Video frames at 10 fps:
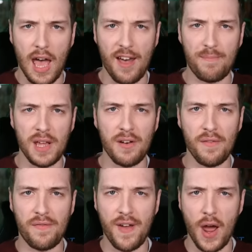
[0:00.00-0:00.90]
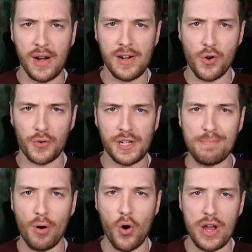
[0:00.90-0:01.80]
have been very naughty
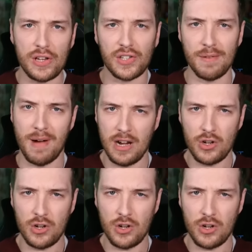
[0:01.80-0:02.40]
boys in my